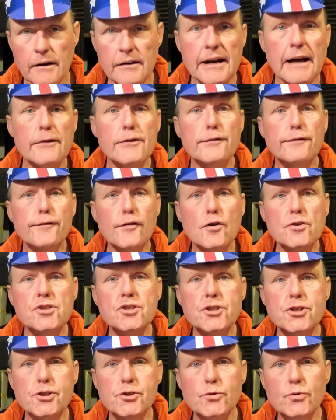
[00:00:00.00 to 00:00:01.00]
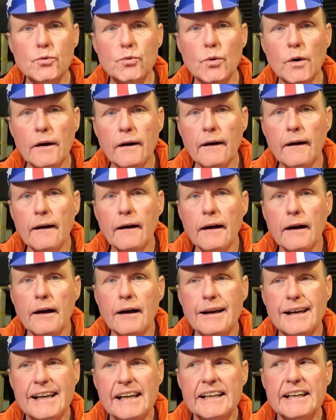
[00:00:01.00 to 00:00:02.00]
Now the Frost 2,
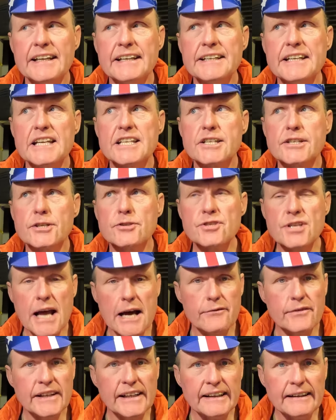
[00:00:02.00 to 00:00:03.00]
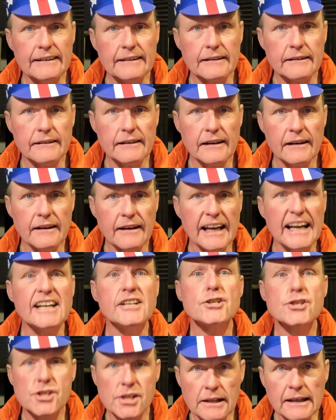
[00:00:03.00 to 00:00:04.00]
it doesn't have any
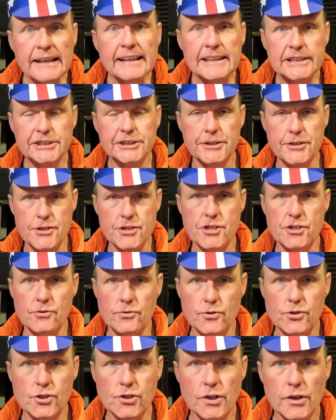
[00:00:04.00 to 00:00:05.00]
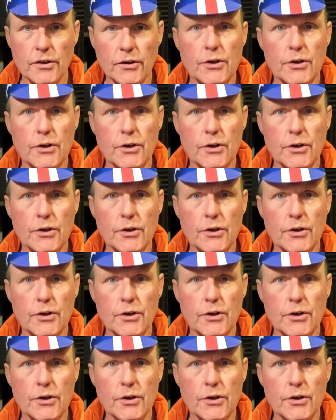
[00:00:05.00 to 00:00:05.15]
insulation as such.